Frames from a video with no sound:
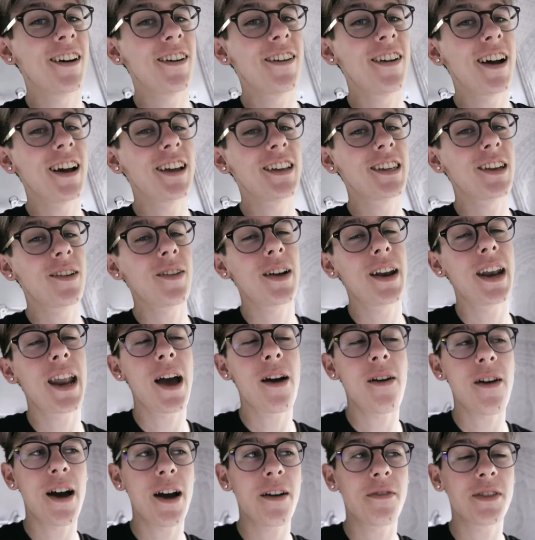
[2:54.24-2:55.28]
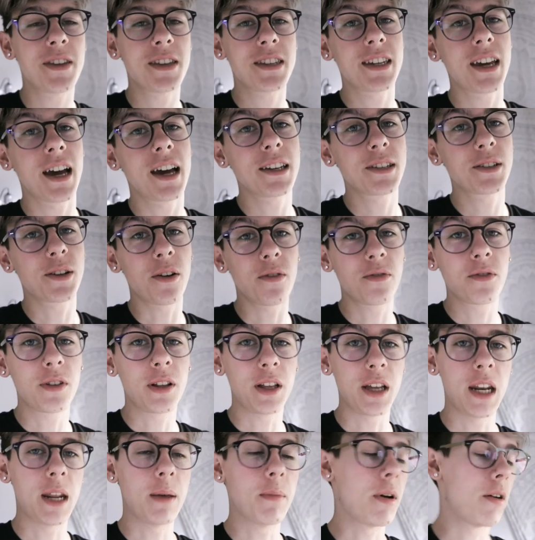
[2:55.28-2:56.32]
Alright, so I now have the task of
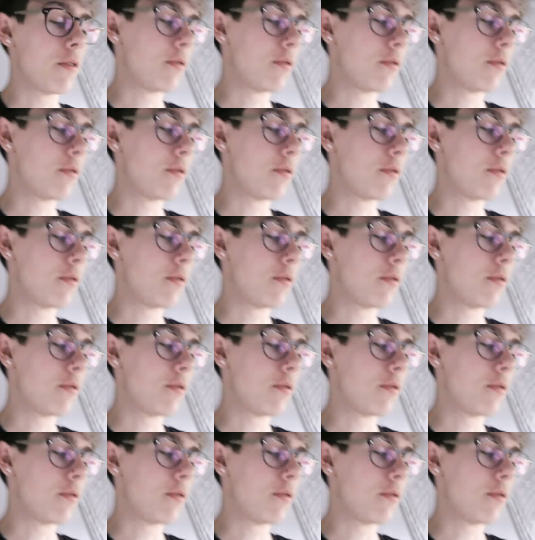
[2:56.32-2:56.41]
cleaning